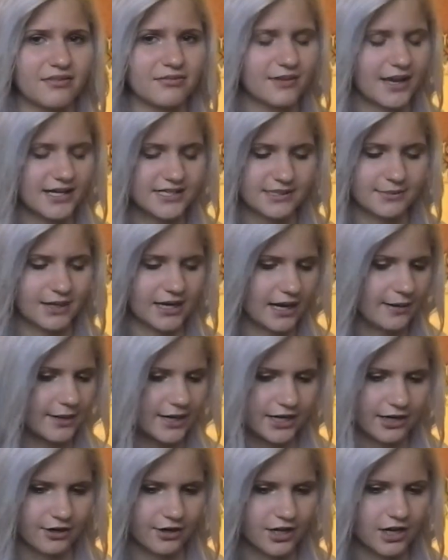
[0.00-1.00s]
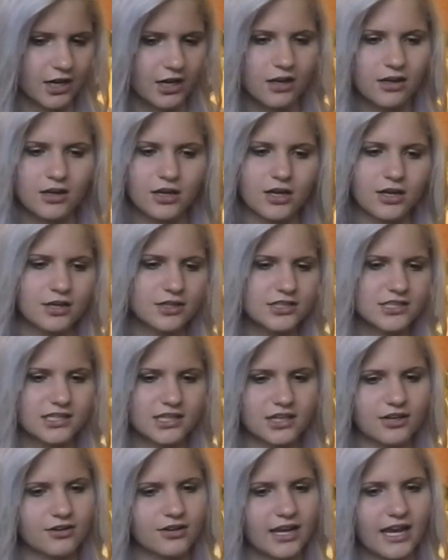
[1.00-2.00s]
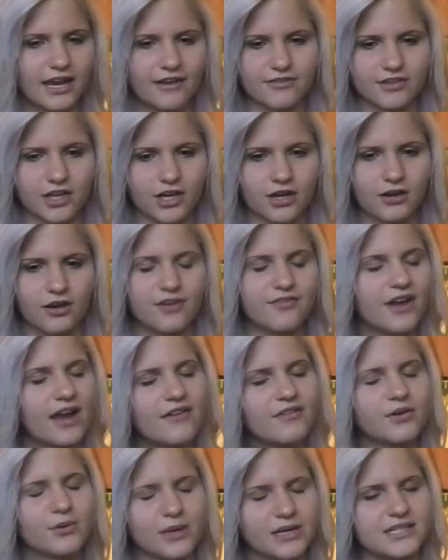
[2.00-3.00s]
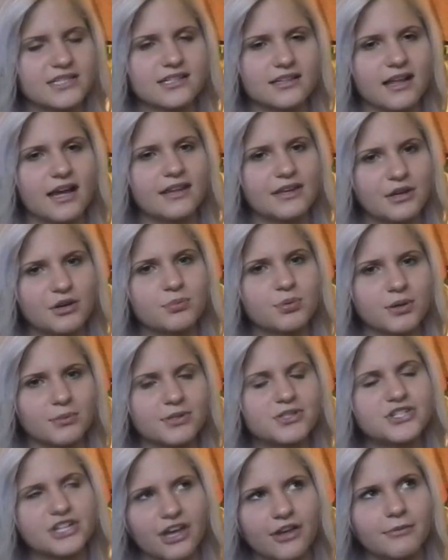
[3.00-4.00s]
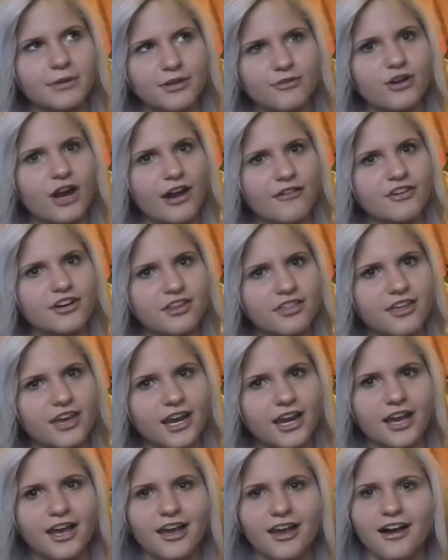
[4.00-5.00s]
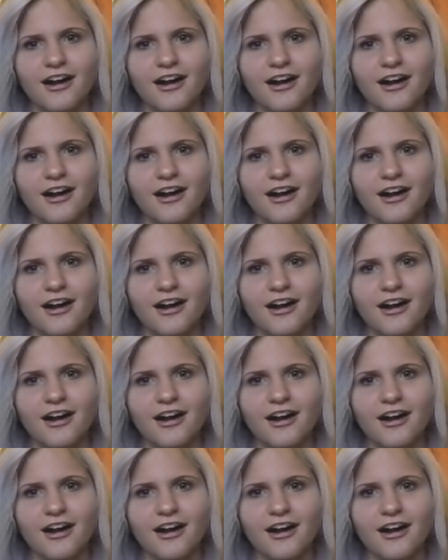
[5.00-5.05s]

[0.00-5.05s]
Last time I got my hair cut a year and a half ago. If I ever went to a salon, they would pretty much yell at me for everything.